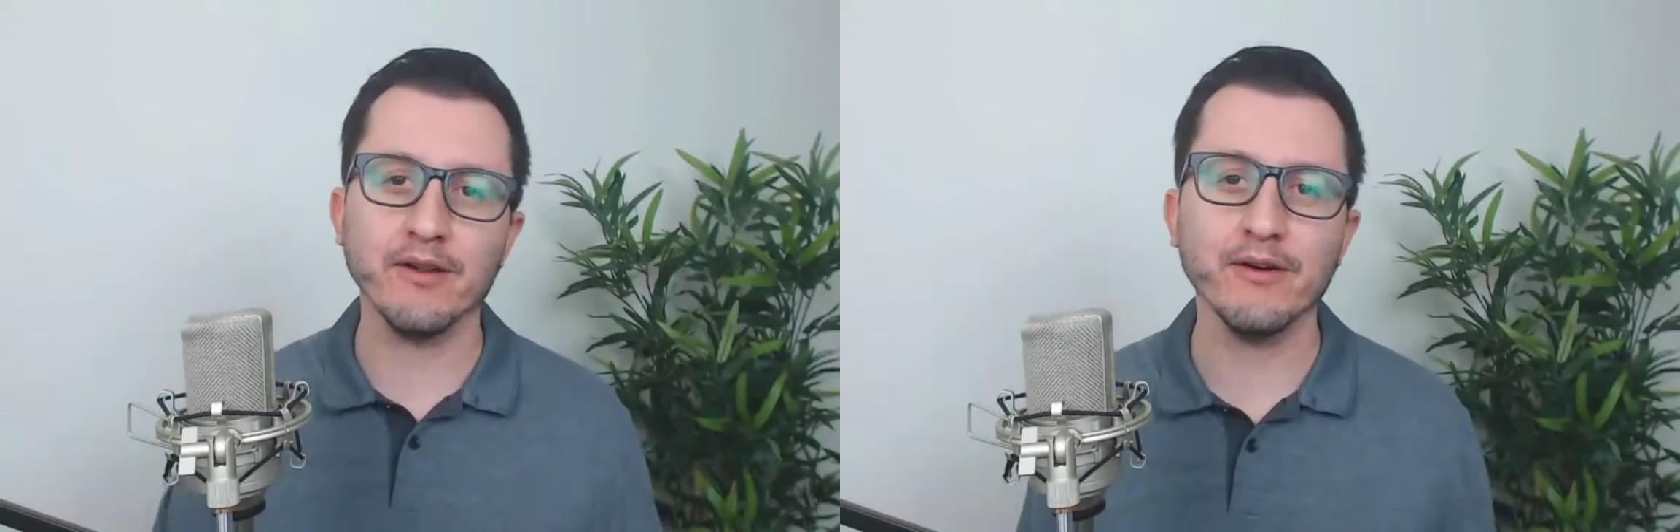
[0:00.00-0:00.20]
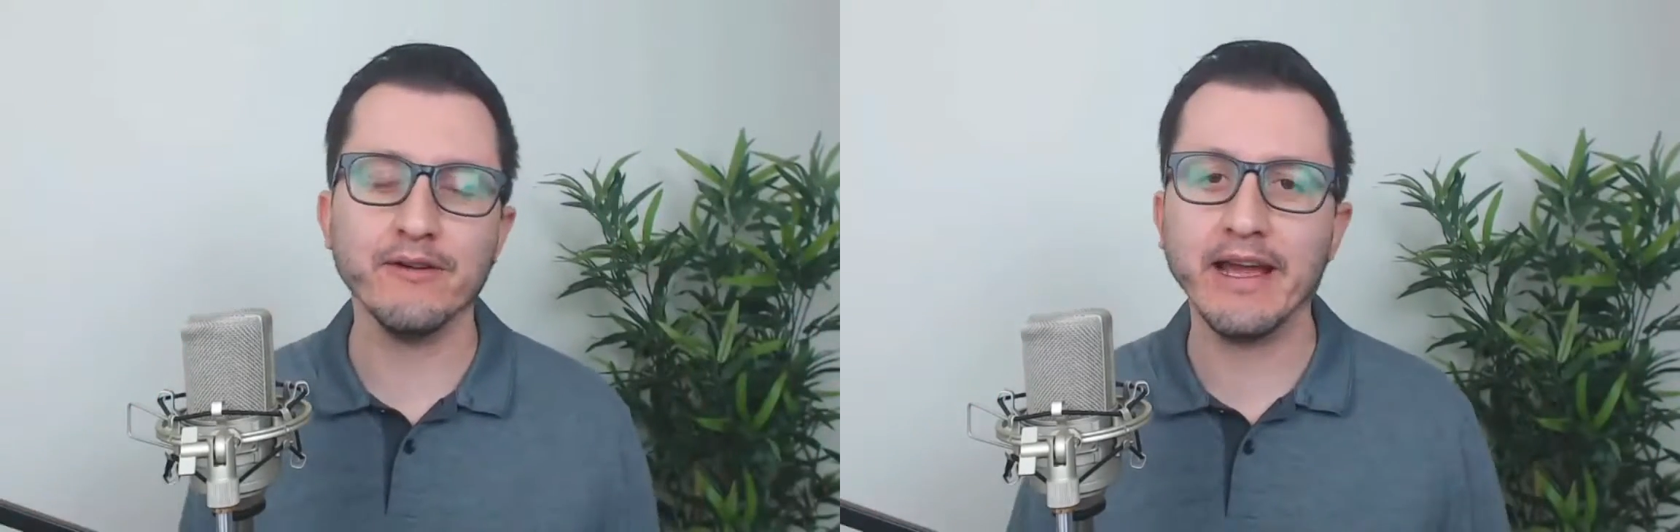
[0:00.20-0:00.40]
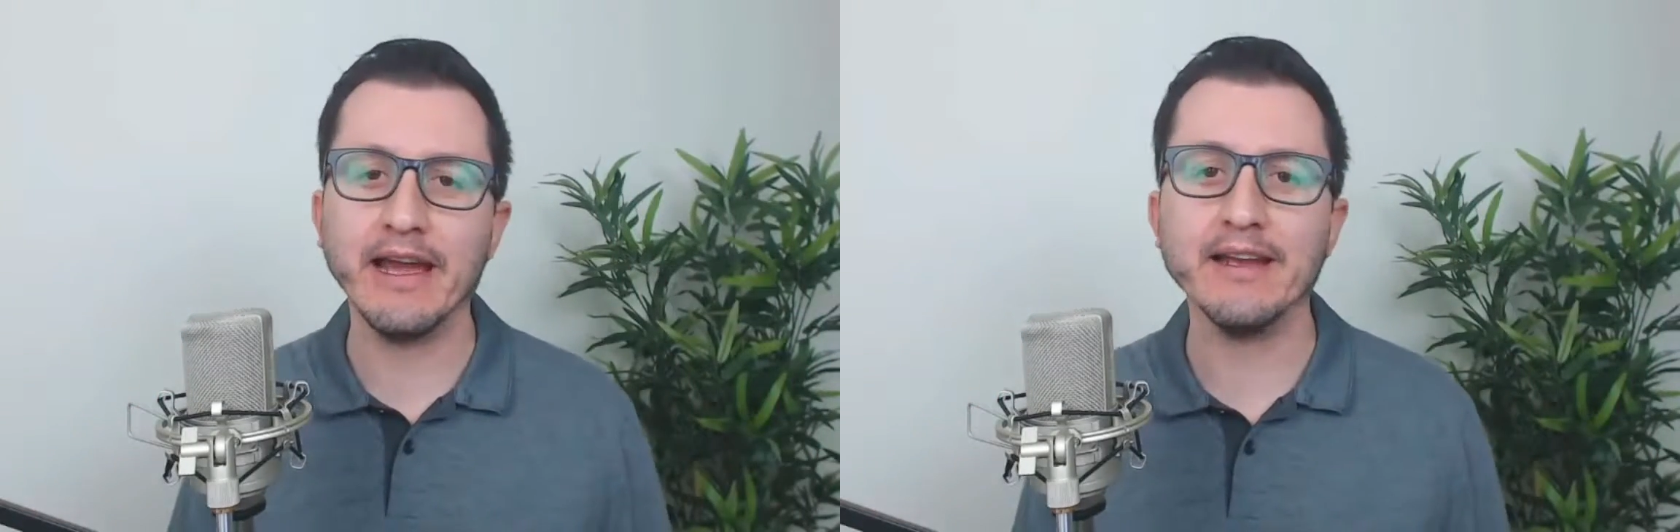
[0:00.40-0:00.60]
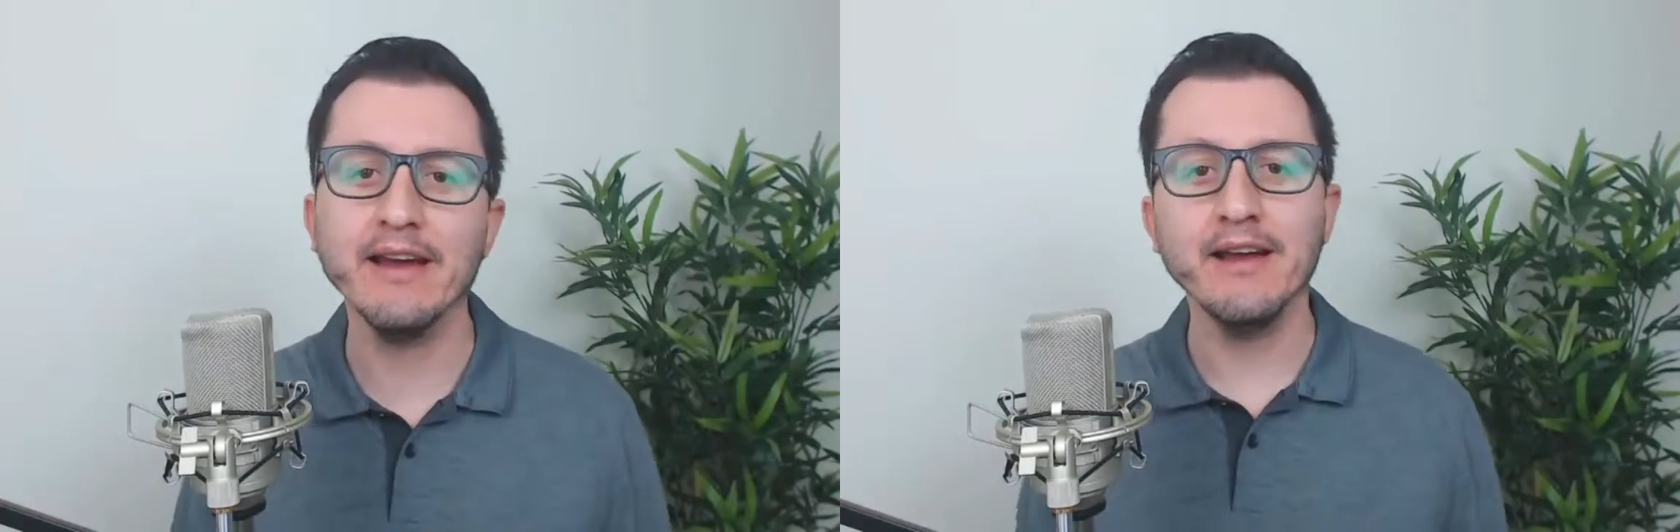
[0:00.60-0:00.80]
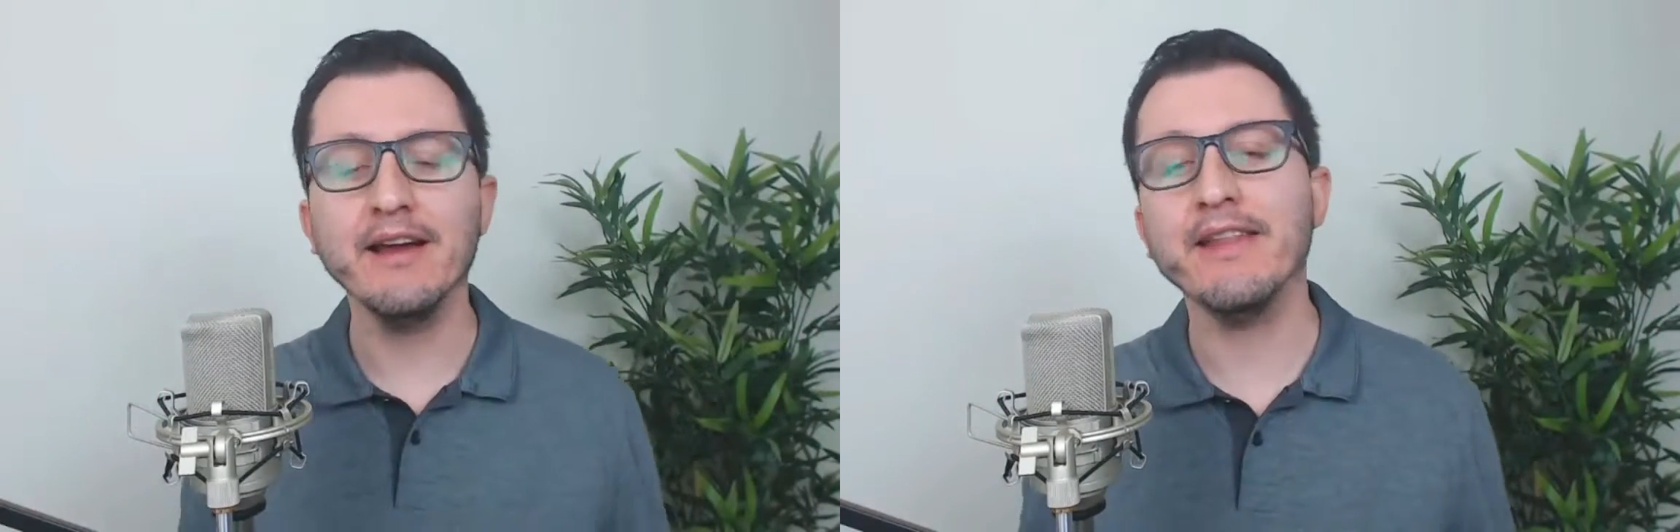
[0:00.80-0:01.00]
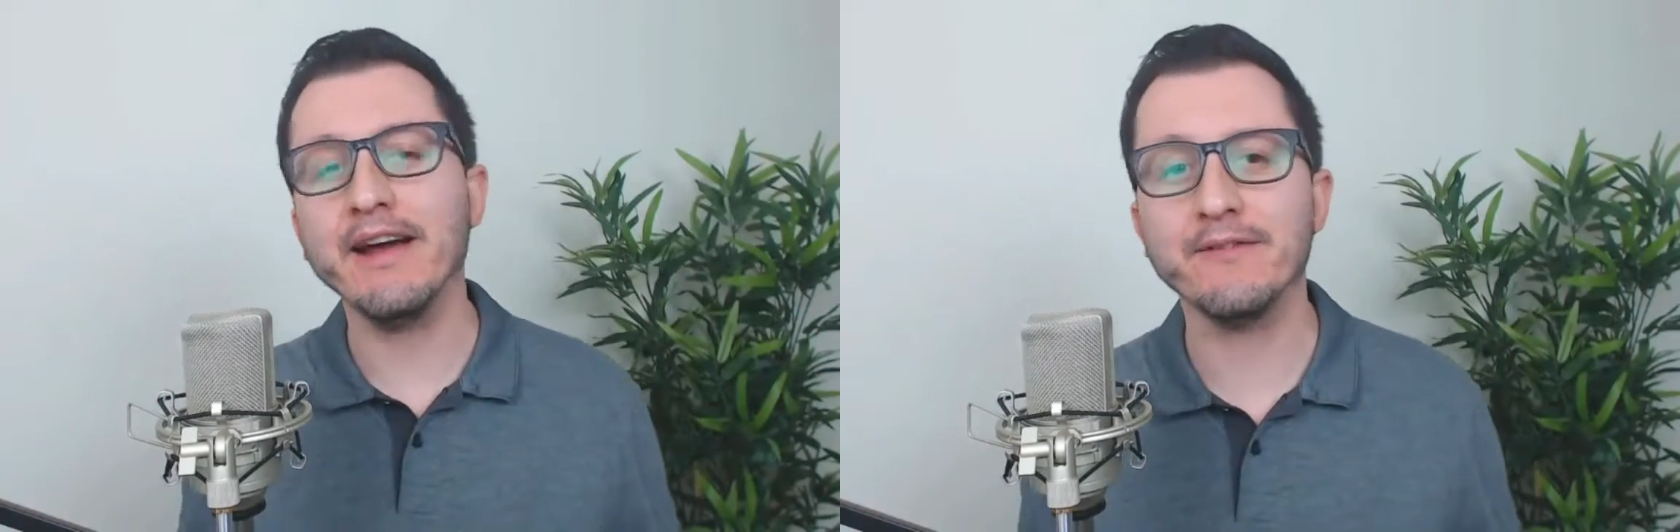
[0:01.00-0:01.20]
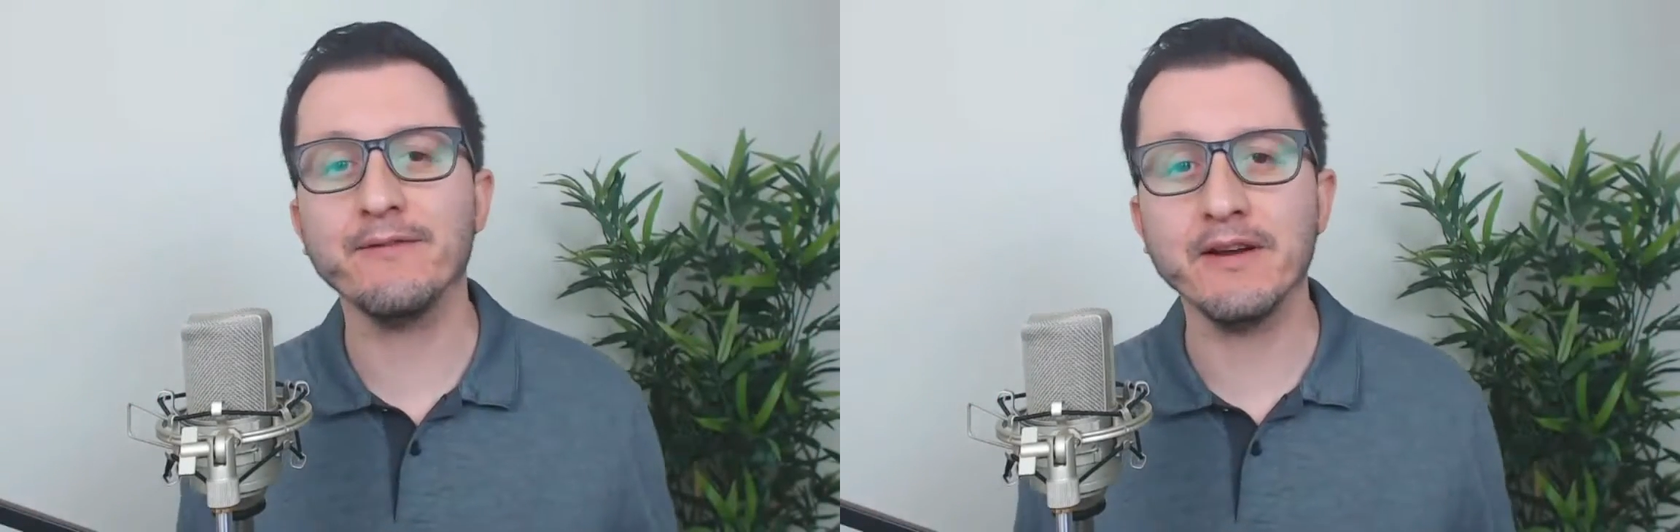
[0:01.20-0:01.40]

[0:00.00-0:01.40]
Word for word: all over again. That's a